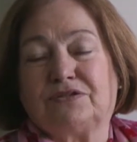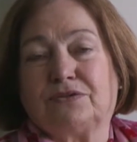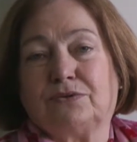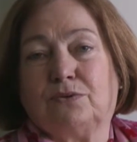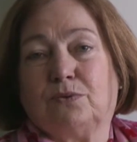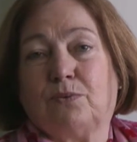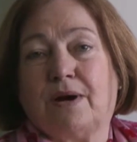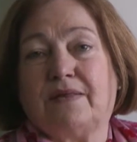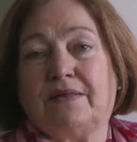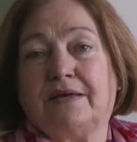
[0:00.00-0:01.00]
So
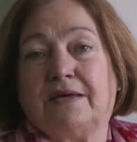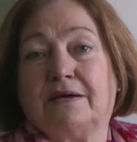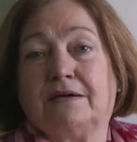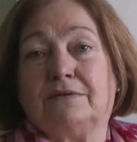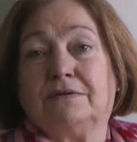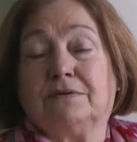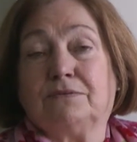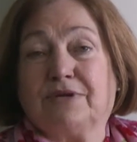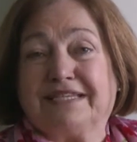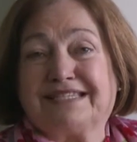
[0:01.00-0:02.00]
when the
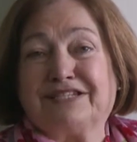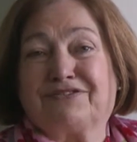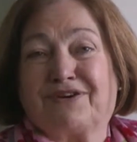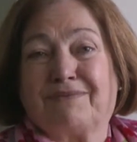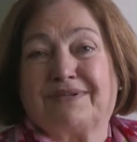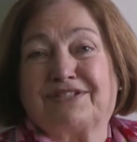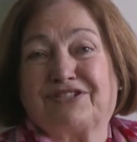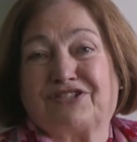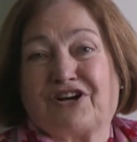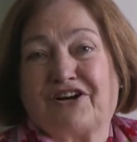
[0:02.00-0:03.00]
recent troubles
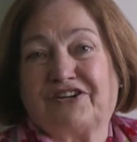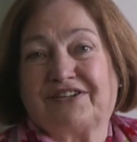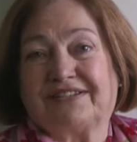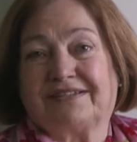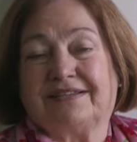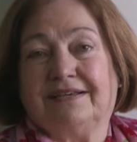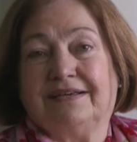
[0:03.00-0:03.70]
started